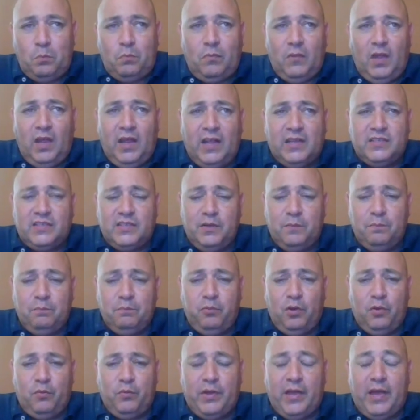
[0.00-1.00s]
at some
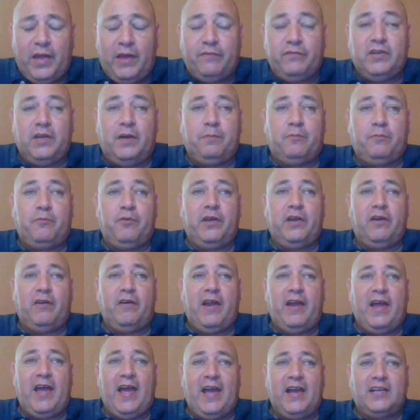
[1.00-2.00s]
point, we have to upgrade
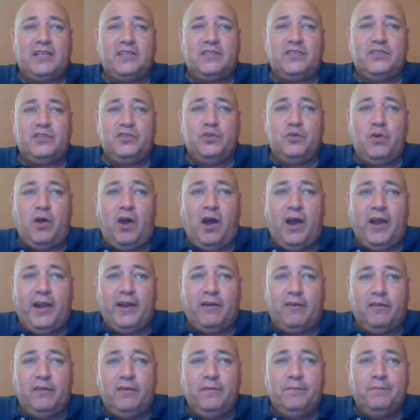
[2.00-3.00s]
our axe to
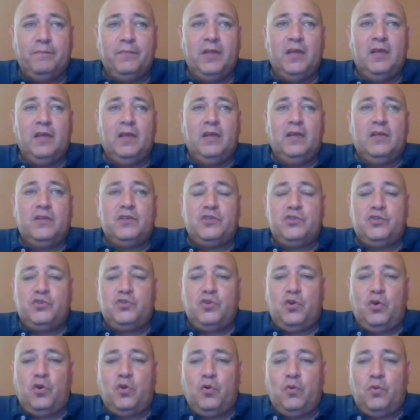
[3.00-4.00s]
iron.
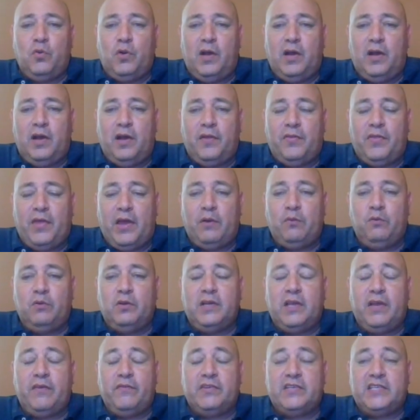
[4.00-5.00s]
So that will
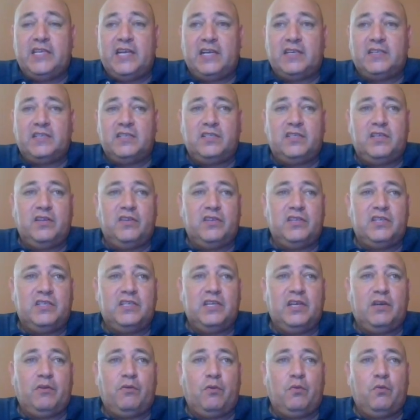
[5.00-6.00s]
give us access to the
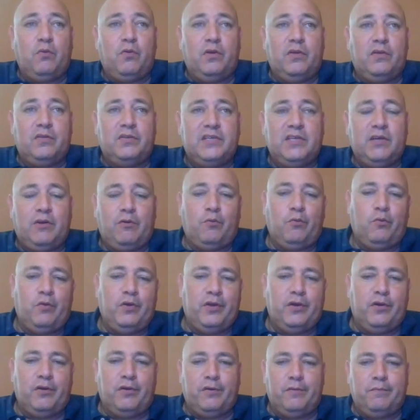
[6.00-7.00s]
secret
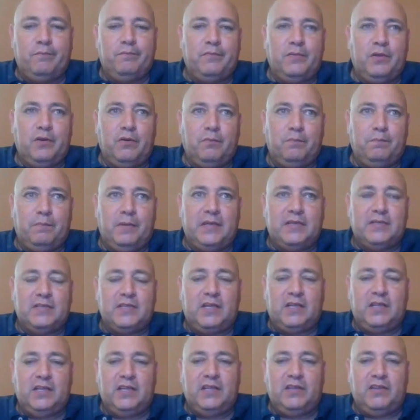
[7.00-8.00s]
wood, or
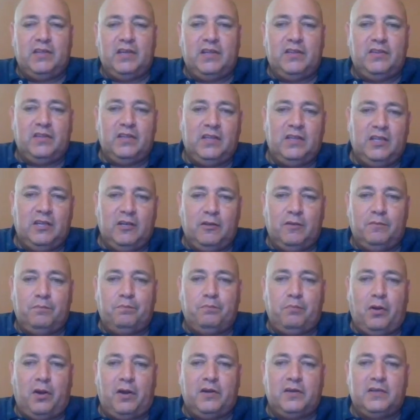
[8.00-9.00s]
basically the little
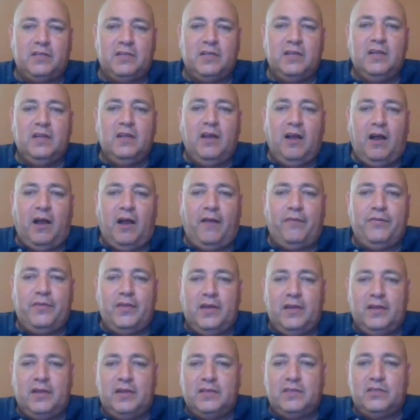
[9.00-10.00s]
part on
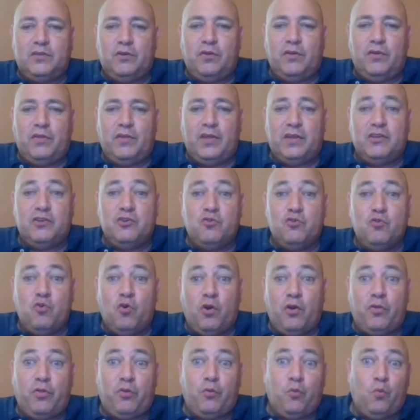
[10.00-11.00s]
the sort of the
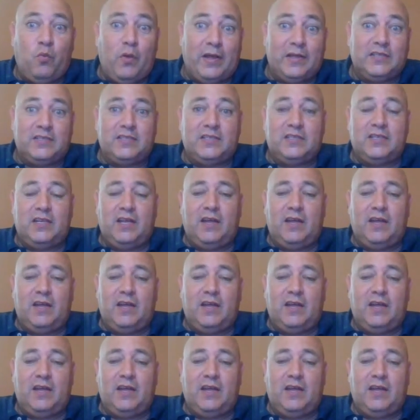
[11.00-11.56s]
northwest